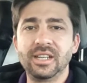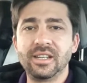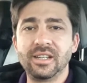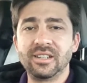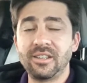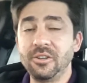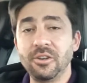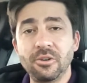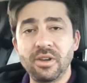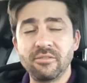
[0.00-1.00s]
that you
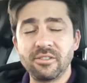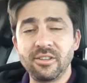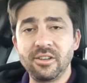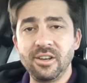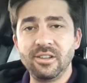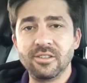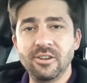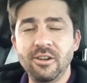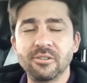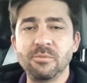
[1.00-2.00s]
know everything you need to
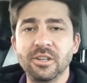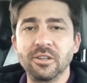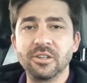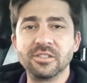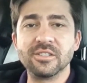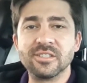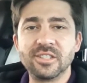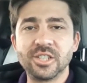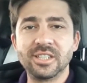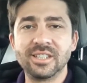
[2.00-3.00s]
know to make a good
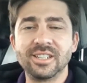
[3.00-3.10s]
decision.